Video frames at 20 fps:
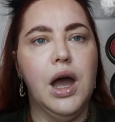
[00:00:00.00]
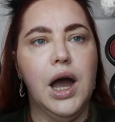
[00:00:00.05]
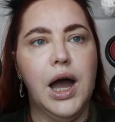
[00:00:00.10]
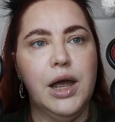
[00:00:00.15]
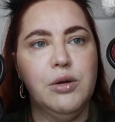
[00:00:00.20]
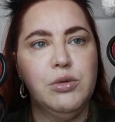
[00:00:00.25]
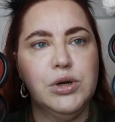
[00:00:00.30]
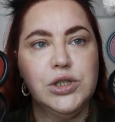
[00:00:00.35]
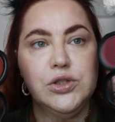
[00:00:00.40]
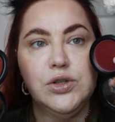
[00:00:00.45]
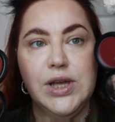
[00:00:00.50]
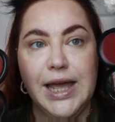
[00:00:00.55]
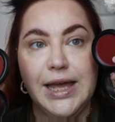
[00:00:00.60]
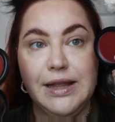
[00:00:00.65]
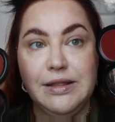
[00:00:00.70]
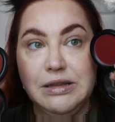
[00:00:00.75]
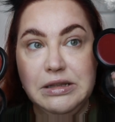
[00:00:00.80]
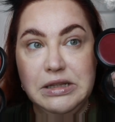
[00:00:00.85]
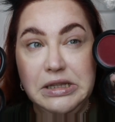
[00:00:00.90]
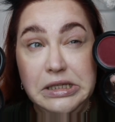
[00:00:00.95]
I want to
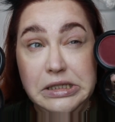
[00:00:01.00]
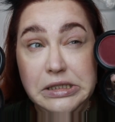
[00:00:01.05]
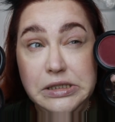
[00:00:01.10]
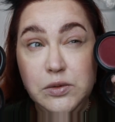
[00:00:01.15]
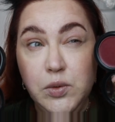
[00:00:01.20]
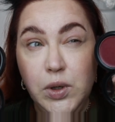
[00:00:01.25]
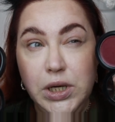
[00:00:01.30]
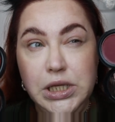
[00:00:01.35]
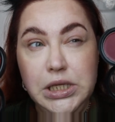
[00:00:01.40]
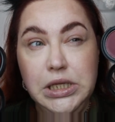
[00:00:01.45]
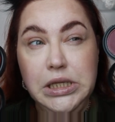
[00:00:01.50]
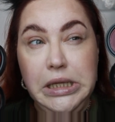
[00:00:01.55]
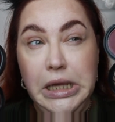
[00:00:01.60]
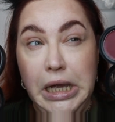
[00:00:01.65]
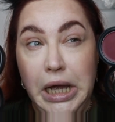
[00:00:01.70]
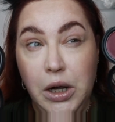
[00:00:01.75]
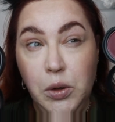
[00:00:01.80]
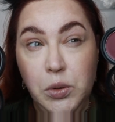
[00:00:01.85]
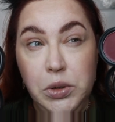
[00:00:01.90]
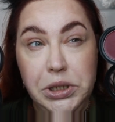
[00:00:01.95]
add this one in the
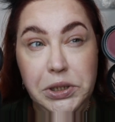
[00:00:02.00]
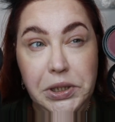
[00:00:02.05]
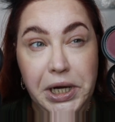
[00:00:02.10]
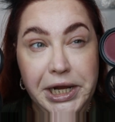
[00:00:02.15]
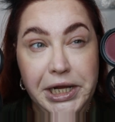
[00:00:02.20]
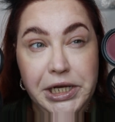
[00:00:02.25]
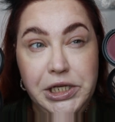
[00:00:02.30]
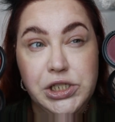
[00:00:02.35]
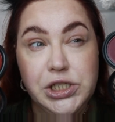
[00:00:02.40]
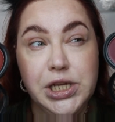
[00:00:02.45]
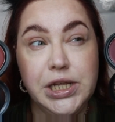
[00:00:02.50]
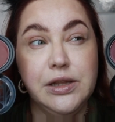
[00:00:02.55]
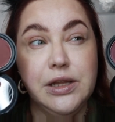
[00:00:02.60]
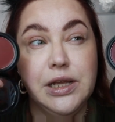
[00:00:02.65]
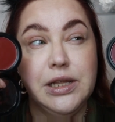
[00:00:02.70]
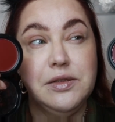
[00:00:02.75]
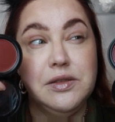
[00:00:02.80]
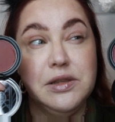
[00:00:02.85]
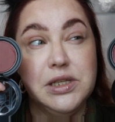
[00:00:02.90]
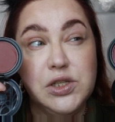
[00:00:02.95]
outer edge and
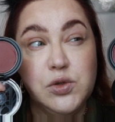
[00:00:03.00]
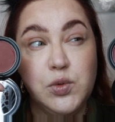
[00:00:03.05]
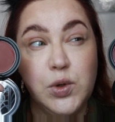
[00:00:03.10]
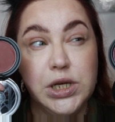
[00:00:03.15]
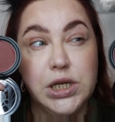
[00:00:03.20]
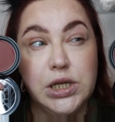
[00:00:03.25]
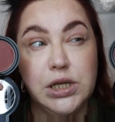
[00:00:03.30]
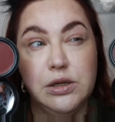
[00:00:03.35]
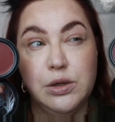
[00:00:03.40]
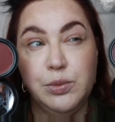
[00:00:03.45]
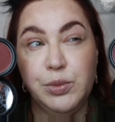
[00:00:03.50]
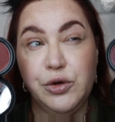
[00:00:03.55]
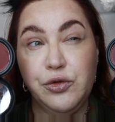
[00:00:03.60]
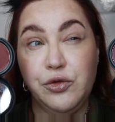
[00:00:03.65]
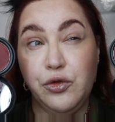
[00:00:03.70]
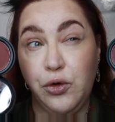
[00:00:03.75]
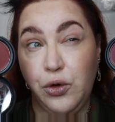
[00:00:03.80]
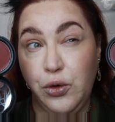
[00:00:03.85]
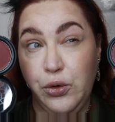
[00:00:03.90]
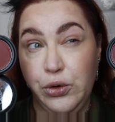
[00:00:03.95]
then this one a little bit
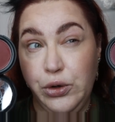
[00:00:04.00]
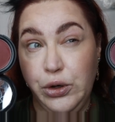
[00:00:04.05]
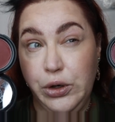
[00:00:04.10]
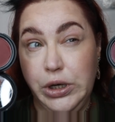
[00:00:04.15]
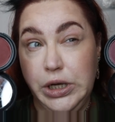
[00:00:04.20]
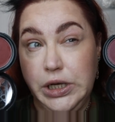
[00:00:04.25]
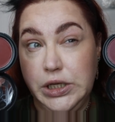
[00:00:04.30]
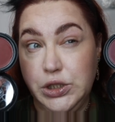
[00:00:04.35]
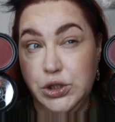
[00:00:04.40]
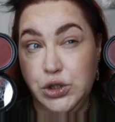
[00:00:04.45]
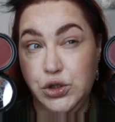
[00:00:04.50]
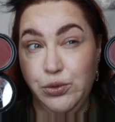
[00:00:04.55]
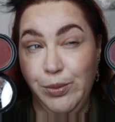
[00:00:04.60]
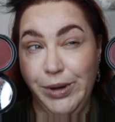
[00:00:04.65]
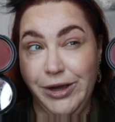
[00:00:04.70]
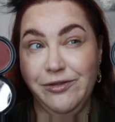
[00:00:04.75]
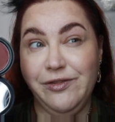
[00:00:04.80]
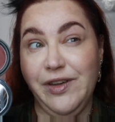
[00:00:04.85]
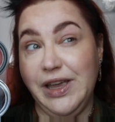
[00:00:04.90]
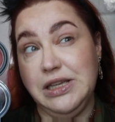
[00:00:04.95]
further into
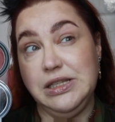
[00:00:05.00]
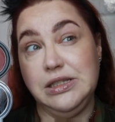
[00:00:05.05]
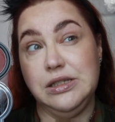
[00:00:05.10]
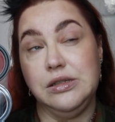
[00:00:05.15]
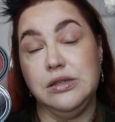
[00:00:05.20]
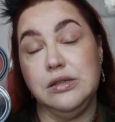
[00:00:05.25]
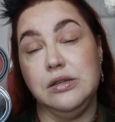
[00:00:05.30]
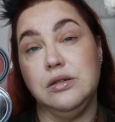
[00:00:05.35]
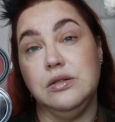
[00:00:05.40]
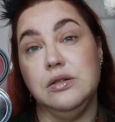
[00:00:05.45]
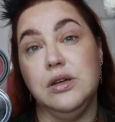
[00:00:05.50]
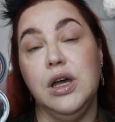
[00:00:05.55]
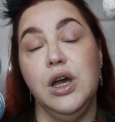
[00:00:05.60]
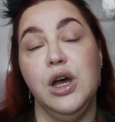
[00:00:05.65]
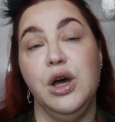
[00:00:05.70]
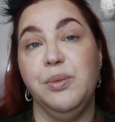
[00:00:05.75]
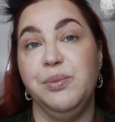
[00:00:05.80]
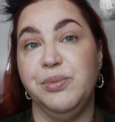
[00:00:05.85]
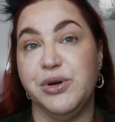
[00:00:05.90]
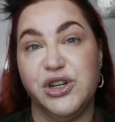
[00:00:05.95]
my face.
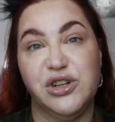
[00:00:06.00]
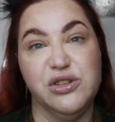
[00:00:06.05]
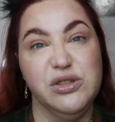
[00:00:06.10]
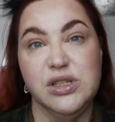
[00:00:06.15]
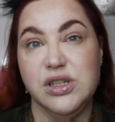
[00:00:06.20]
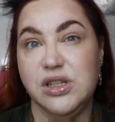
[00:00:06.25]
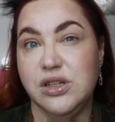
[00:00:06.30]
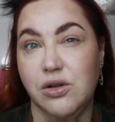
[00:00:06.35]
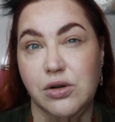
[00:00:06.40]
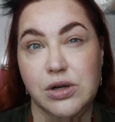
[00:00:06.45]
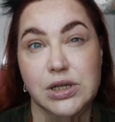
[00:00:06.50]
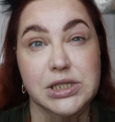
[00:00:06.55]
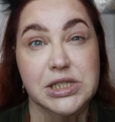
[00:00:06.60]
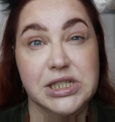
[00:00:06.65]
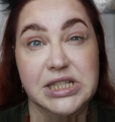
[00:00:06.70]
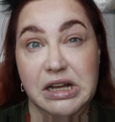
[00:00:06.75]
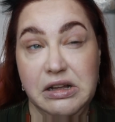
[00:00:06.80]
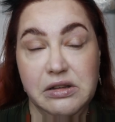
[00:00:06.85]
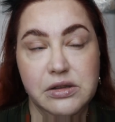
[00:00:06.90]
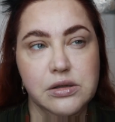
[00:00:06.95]
Bronzer and all is
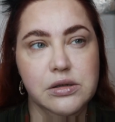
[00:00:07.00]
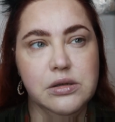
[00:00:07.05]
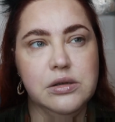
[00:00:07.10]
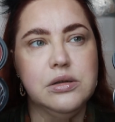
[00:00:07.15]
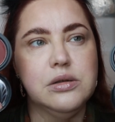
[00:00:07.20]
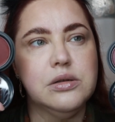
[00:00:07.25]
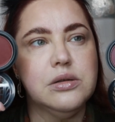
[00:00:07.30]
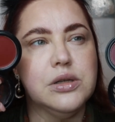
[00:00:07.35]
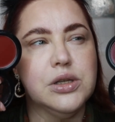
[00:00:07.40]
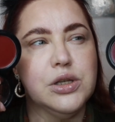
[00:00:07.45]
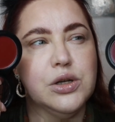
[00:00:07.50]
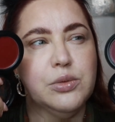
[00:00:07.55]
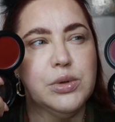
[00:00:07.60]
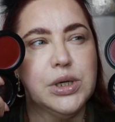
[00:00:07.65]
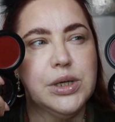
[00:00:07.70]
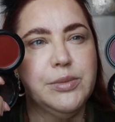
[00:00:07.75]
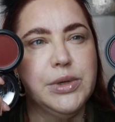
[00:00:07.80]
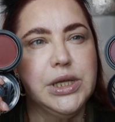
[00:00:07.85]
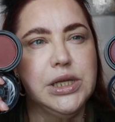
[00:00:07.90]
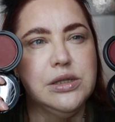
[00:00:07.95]
done. You know
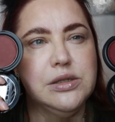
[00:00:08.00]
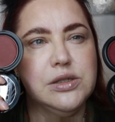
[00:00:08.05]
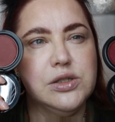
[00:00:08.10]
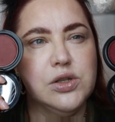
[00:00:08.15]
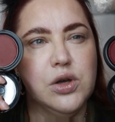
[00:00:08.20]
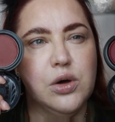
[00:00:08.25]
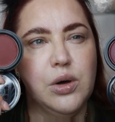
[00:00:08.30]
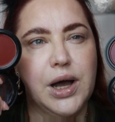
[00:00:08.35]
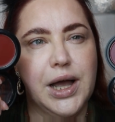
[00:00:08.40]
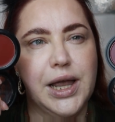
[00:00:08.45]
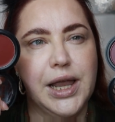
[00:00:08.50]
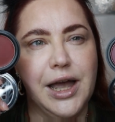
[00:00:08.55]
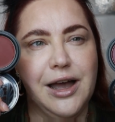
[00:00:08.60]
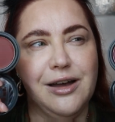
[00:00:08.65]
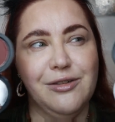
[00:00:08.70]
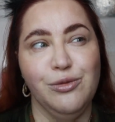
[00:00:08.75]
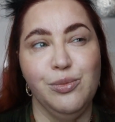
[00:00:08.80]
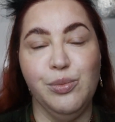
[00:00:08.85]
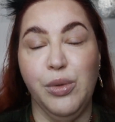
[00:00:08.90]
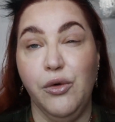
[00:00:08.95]
what I mean? So I
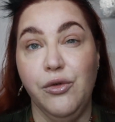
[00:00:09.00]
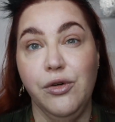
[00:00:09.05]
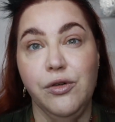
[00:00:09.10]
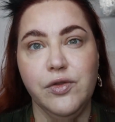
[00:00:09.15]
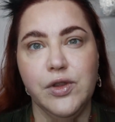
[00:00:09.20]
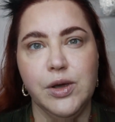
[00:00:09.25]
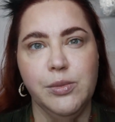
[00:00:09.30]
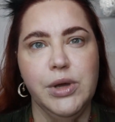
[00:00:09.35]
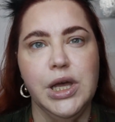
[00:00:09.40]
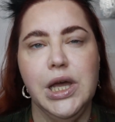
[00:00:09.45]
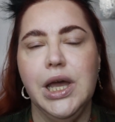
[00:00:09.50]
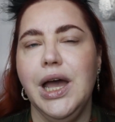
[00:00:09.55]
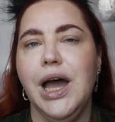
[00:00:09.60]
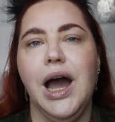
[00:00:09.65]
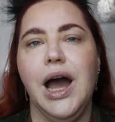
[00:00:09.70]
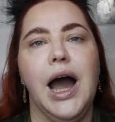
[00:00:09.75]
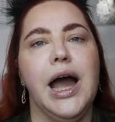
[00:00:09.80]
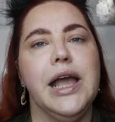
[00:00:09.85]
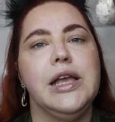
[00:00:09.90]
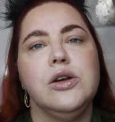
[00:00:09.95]
have both of them.
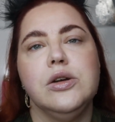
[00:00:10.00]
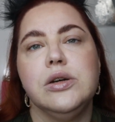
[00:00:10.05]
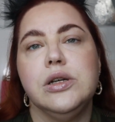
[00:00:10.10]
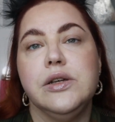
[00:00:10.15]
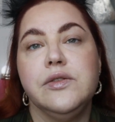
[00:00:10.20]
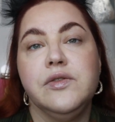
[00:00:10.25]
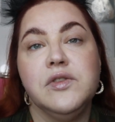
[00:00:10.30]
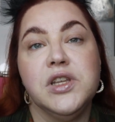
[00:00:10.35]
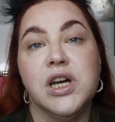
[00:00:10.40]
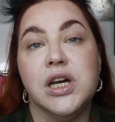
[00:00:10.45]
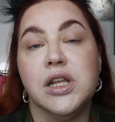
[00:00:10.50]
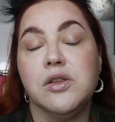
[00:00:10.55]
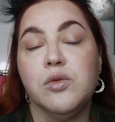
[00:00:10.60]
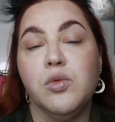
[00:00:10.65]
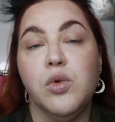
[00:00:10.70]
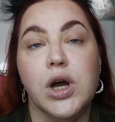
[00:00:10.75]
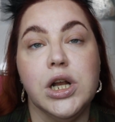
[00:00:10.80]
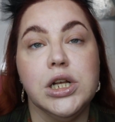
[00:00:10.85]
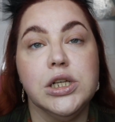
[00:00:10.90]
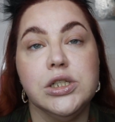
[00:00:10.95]
I could have done
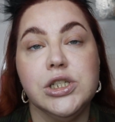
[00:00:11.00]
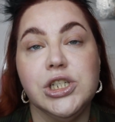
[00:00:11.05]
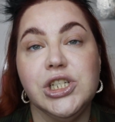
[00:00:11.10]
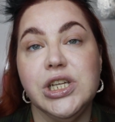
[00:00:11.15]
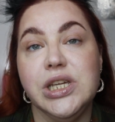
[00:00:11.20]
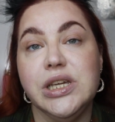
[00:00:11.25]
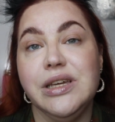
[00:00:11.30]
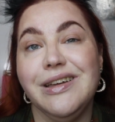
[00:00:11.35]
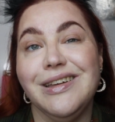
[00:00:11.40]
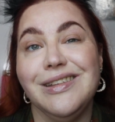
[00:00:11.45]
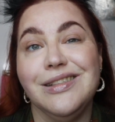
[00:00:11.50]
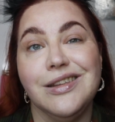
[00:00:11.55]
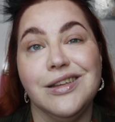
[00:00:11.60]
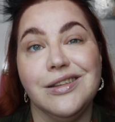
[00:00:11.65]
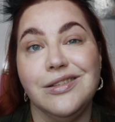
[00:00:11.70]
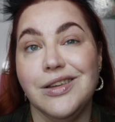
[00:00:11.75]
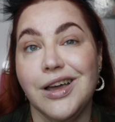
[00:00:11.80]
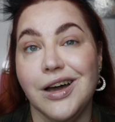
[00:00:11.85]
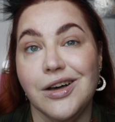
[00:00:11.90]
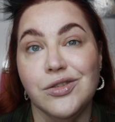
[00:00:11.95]
one cheek and
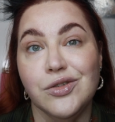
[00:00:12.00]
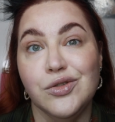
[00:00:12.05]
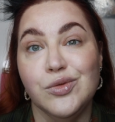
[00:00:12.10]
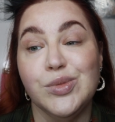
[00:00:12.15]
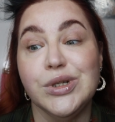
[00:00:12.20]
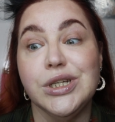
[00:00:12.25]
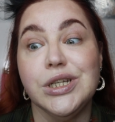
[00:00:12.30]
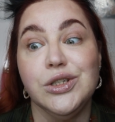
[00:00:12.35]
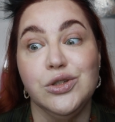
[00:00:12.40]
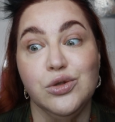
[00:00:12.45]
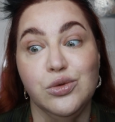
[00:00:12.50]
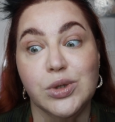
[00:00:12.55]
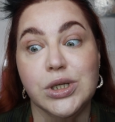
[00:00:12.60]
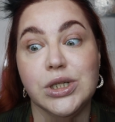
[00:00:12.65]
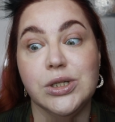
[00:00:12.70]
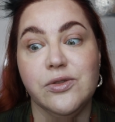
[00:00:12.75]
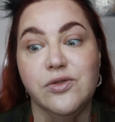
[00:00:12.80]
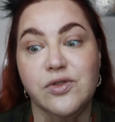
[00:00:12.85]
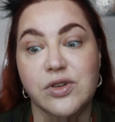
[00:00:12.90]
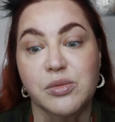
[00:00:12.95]
then the other, but I do
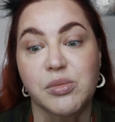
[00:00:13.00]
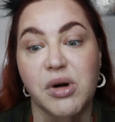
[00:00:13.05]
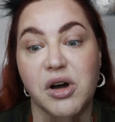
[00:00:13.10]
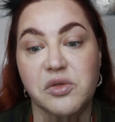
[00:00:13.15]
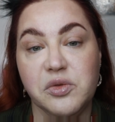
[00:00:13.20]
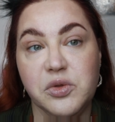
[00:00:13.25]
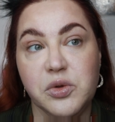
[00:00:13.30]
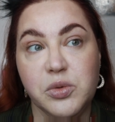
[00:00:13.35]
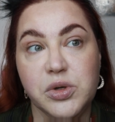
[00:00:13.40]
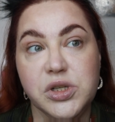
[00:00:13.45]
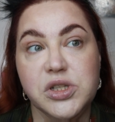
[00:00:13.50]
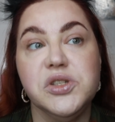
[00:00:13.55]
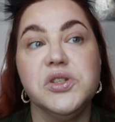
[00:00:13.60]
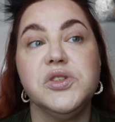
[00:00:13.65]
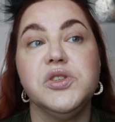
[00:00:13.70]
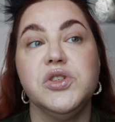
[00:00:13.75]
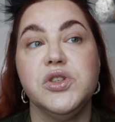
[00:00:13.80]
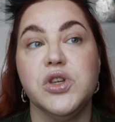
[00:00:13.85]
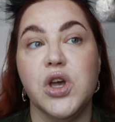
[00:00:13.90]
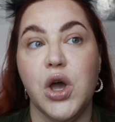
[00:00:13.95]
want to film afterwards.
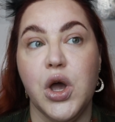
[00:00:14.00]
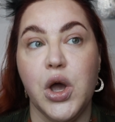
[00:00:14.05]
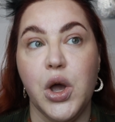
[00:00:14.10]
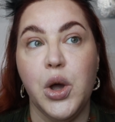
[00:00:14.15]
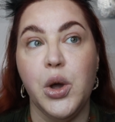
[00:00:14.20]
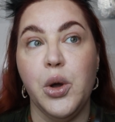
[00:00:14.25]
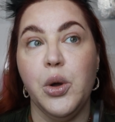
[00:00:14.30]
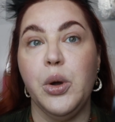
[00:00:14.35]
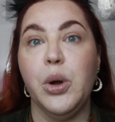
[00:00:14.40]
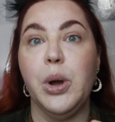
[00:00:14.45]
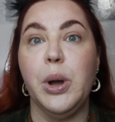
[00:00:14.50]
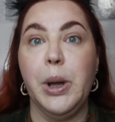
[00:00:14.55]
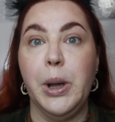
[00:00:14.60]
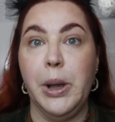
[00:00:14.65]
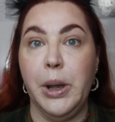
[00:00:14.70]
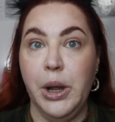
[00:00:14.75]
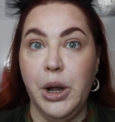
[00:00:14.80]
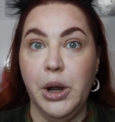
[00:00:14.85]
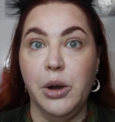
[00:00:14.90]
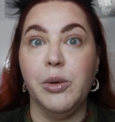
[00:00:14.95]
So
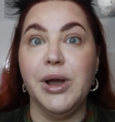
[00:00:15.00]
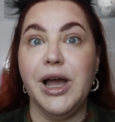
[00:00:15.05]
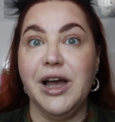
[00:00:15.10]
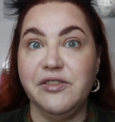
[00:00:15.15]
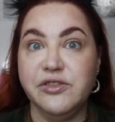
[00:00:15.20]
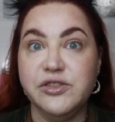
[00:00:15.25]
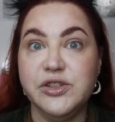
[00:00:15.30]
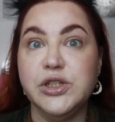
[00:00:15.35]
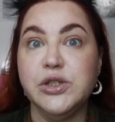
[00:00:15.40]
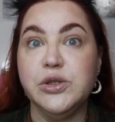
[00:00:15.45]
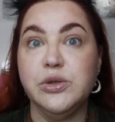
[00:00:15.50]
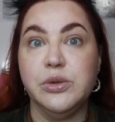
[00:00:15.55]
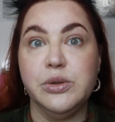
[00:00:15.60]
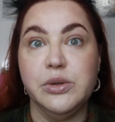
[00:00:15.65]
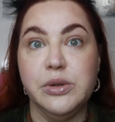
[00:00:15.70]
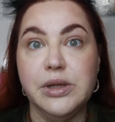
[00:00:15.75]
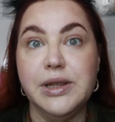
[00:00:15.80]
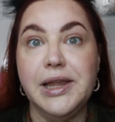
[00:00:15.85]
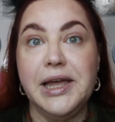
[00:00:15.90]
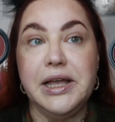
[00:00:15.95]
we have
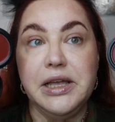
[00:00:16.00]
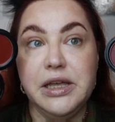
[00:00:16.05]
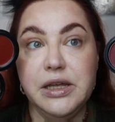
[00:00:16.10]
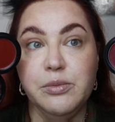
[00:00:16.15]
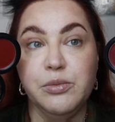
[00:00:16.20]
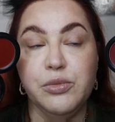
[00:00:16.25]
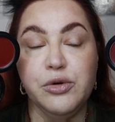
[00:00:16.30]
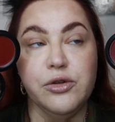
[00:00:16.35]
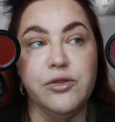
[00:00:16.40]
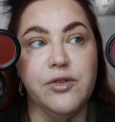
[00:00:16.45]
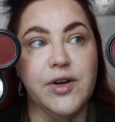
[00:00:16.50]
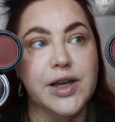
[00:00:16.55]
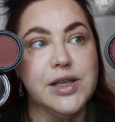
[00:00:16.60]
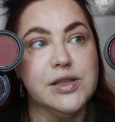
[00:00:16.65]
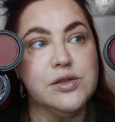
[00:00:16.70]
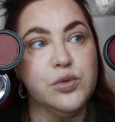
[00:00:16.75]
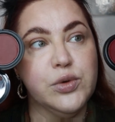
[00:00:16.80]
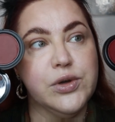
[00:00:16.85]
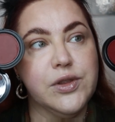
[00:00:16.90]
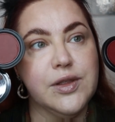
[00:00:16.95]
to like
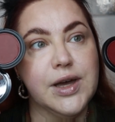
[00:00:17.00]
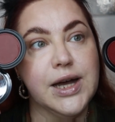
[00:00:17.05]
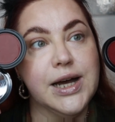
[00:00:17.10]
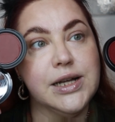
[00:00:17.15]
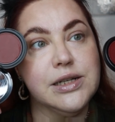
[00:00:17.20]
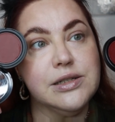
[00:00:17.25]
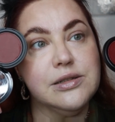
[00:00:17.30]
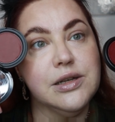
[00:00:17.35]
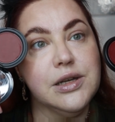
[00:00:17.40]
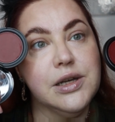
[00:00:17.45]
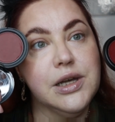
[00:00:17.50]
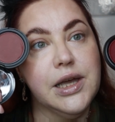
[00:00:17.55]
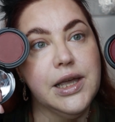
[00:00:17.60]
improvise with that.